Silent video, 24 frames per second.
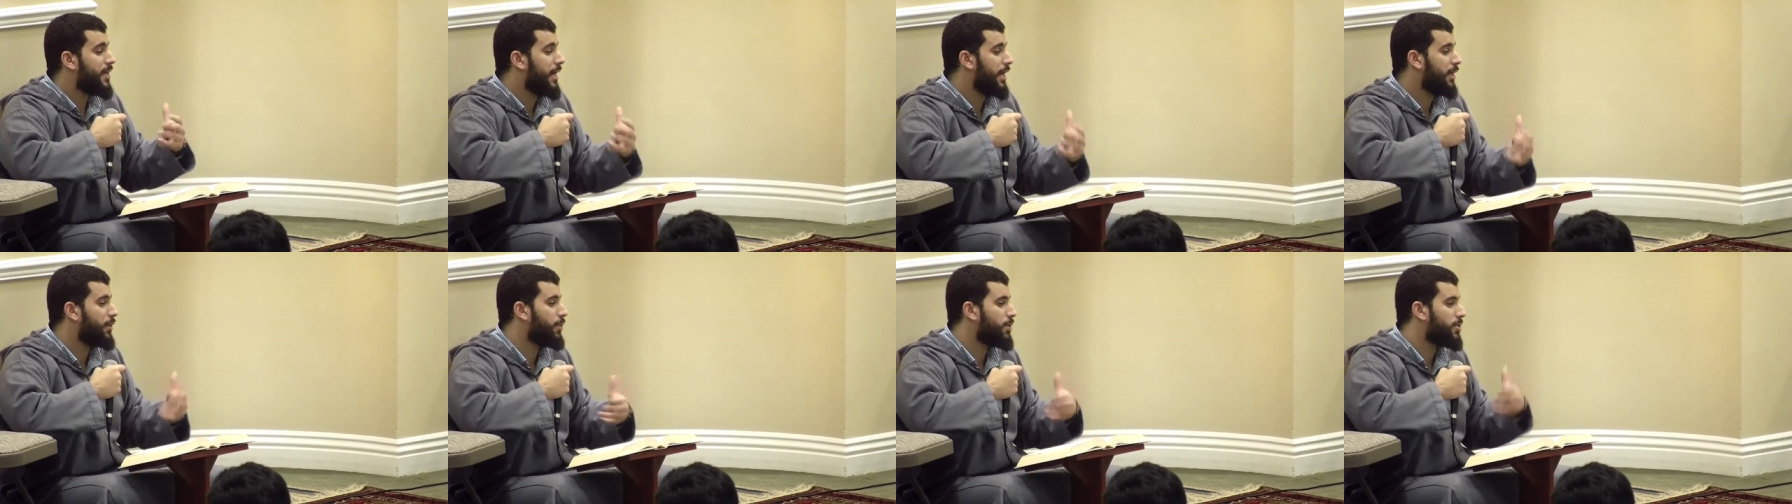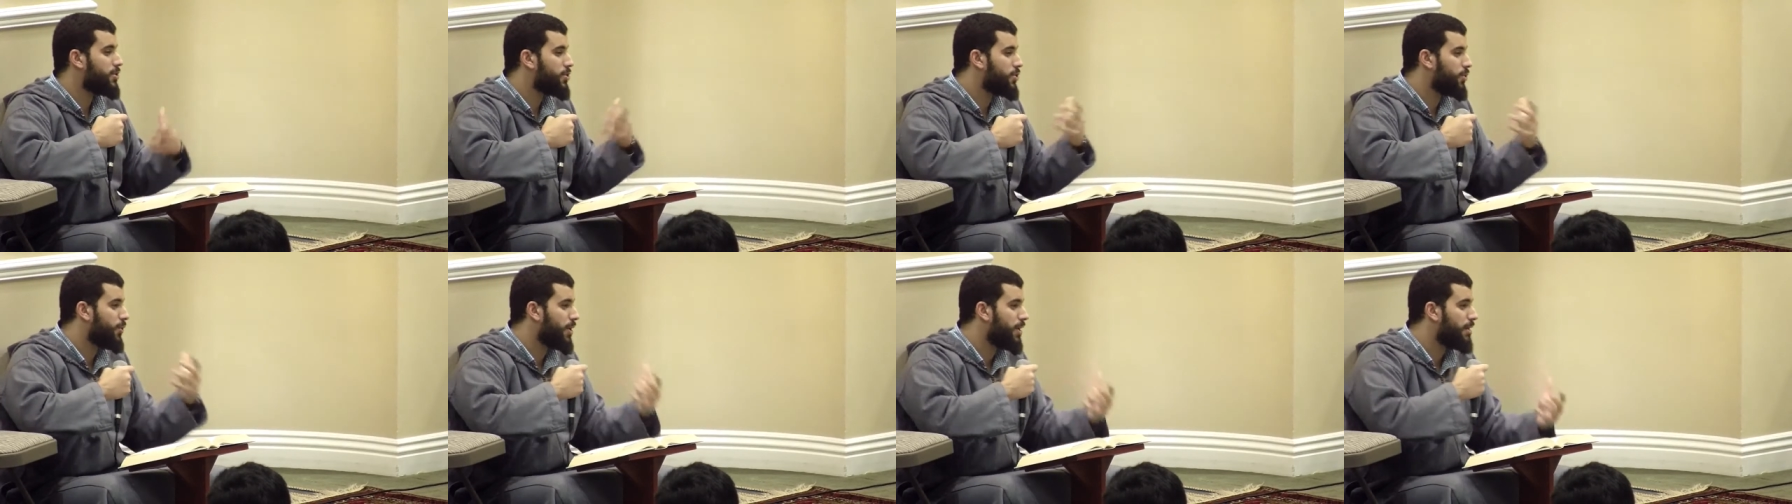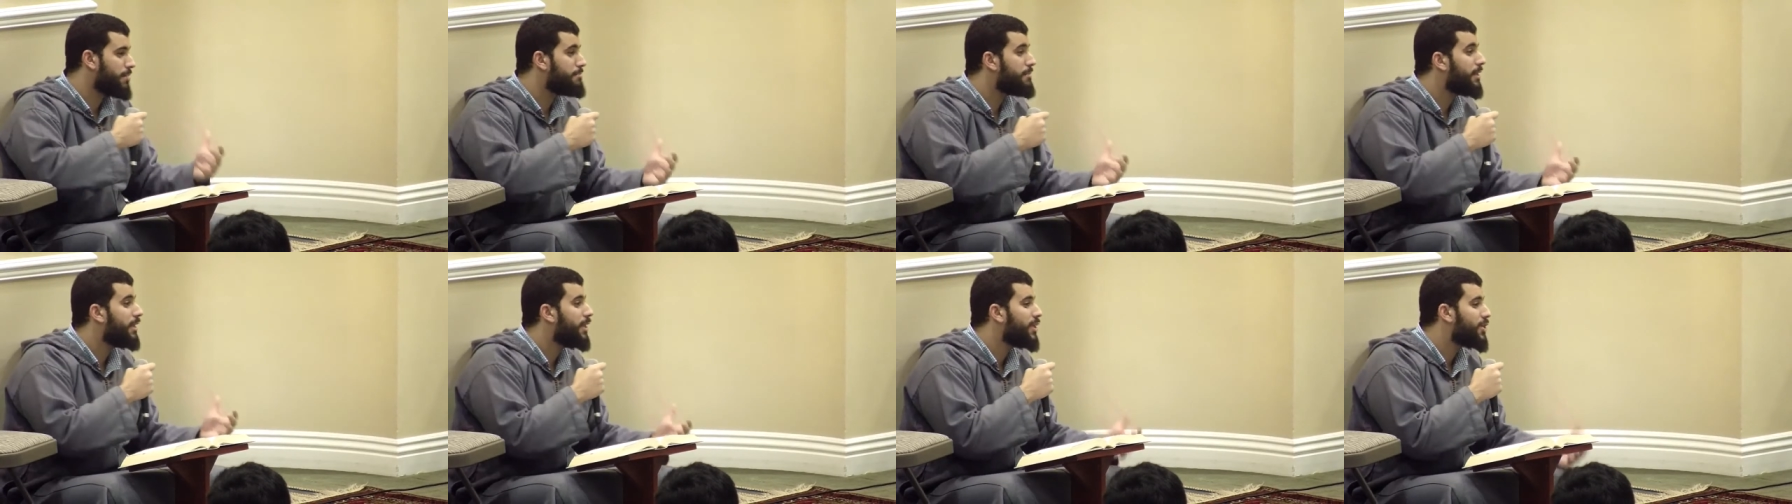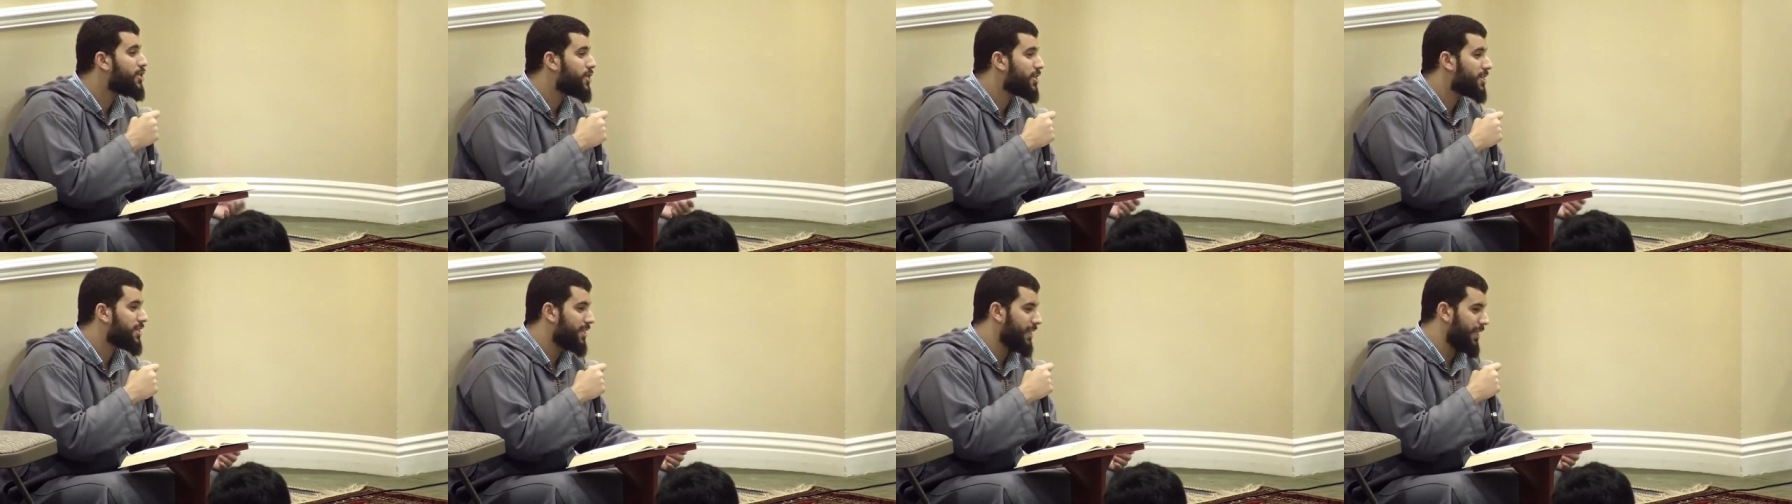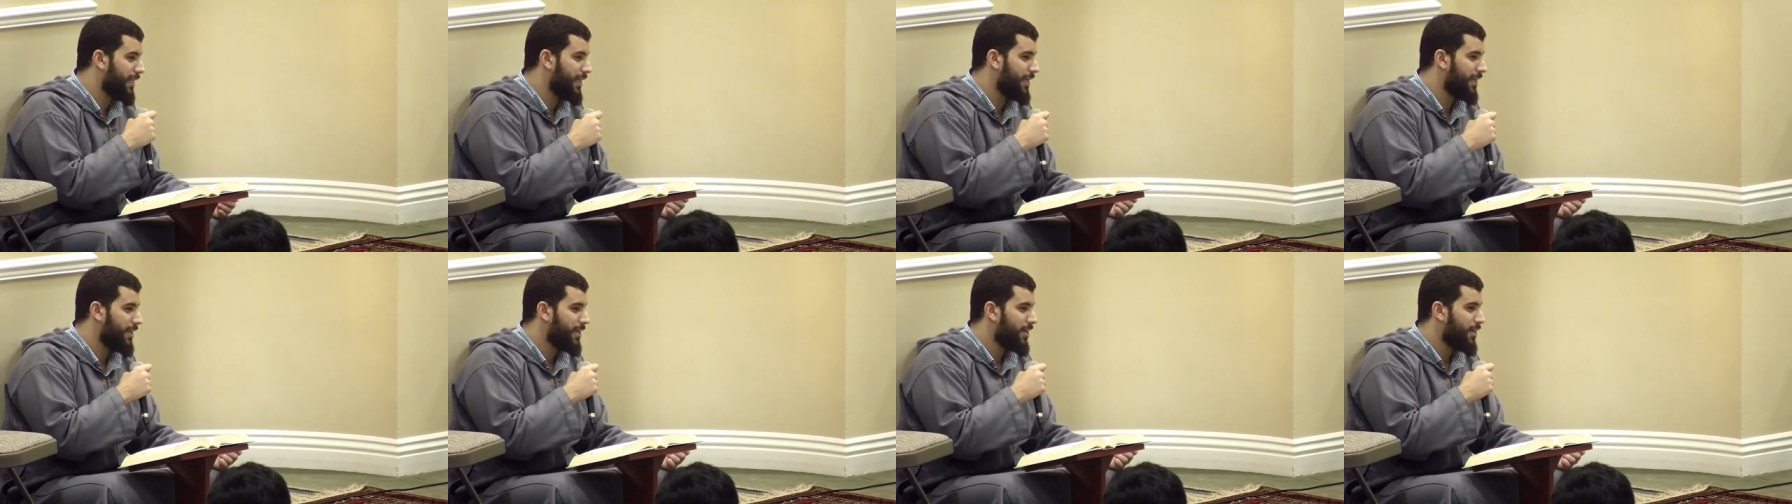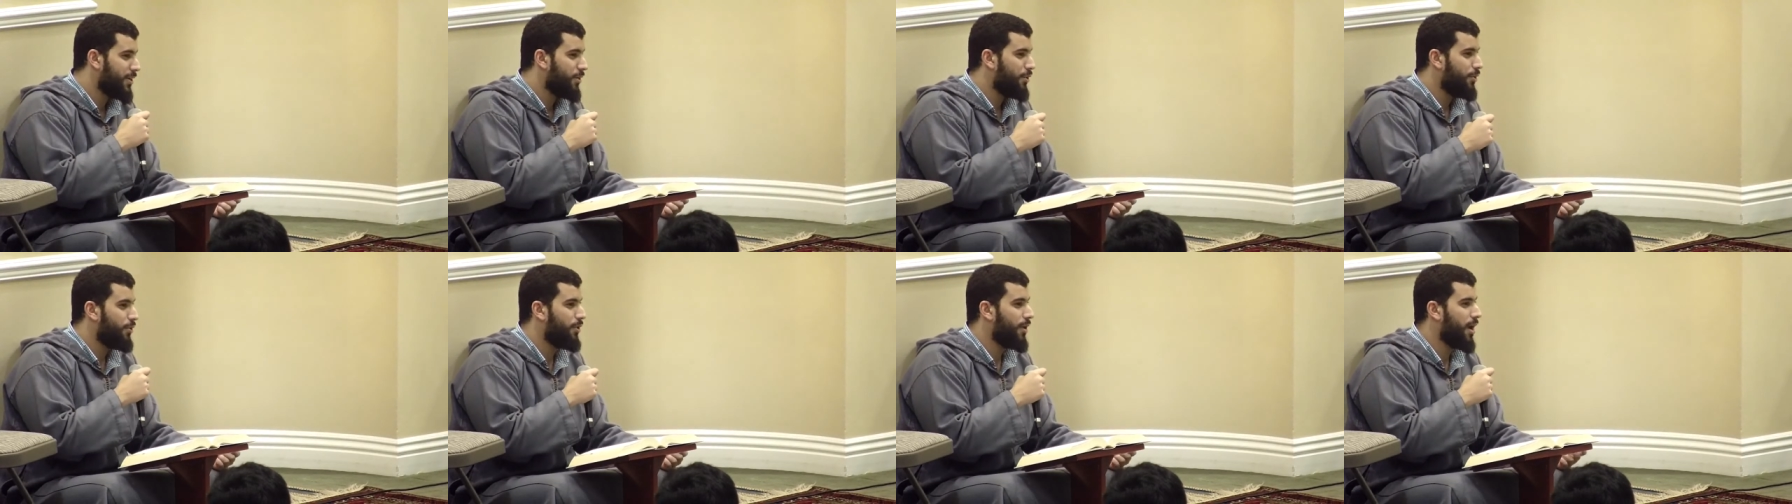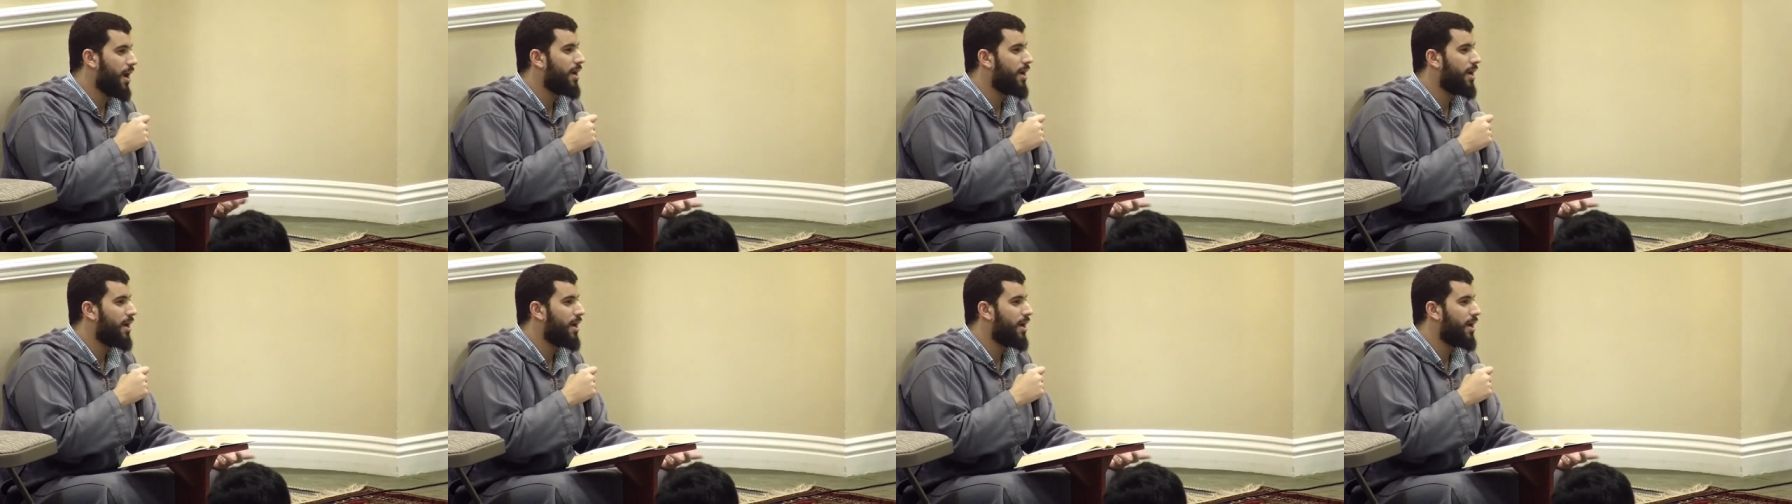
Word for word: that sa was doing maliciously